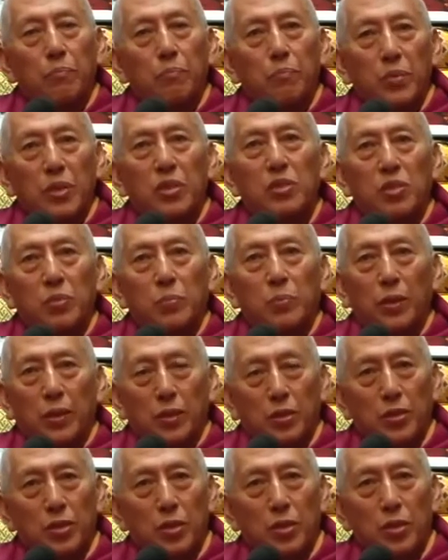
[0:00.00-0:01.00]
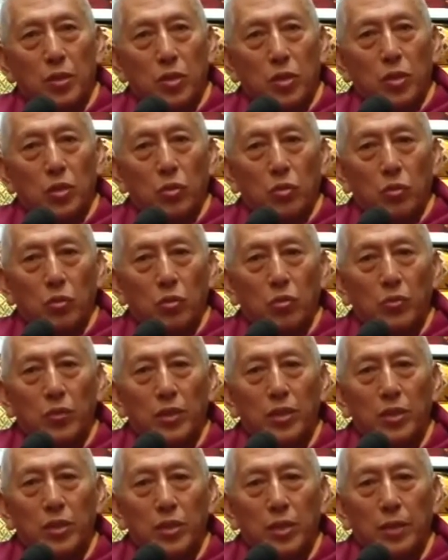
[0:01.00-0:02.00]
principles through
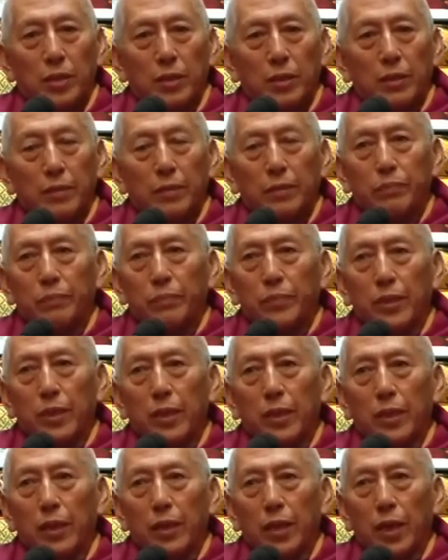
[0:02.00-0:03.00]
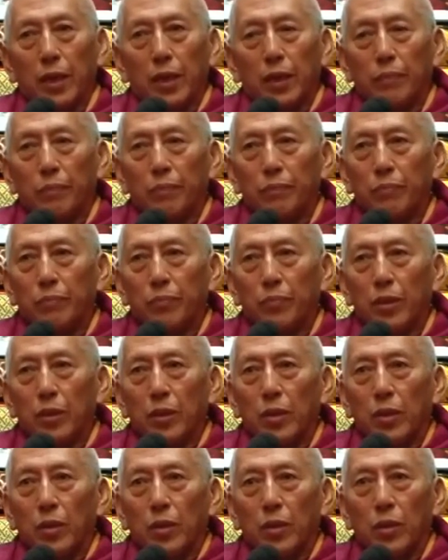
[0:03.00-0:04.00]
which the
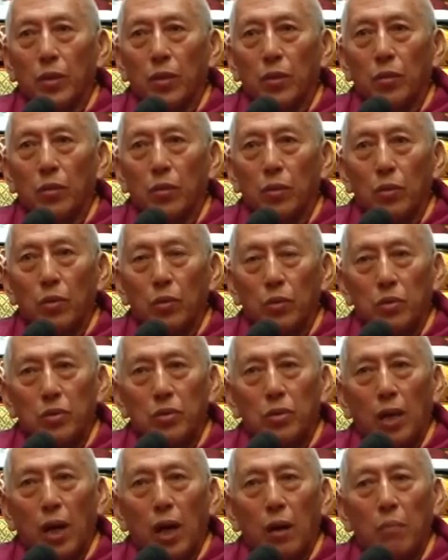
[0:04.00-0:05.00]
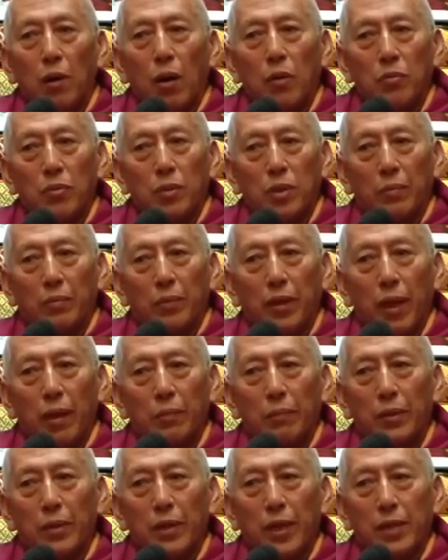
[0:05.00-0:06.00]
gross amount of
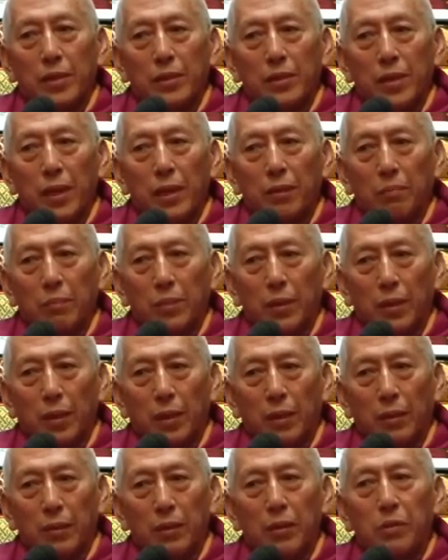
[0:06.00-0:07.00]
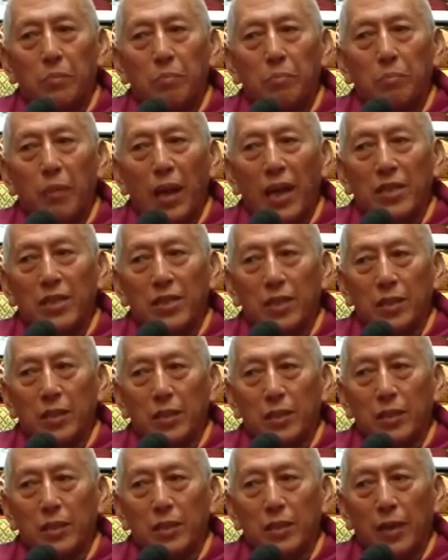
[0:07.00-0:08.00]
happiness can be
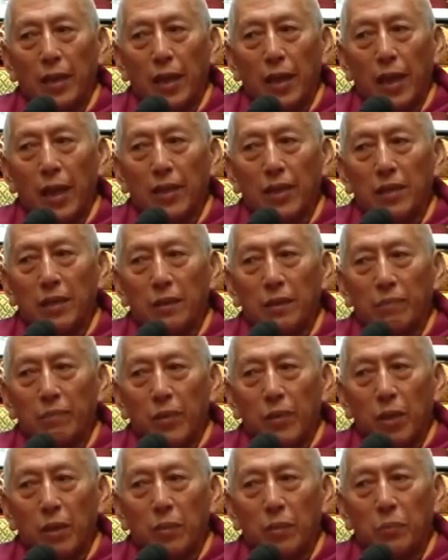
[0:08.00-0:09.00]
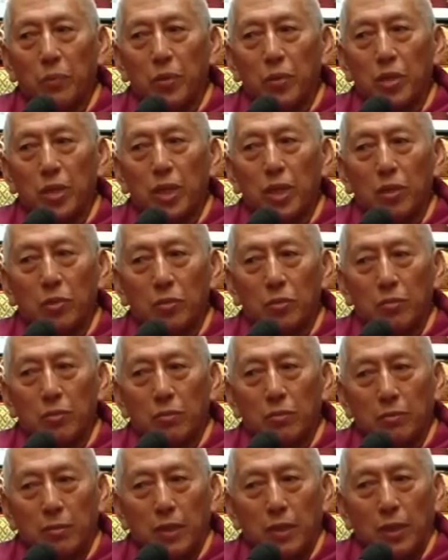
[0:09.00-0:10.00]
measured and put into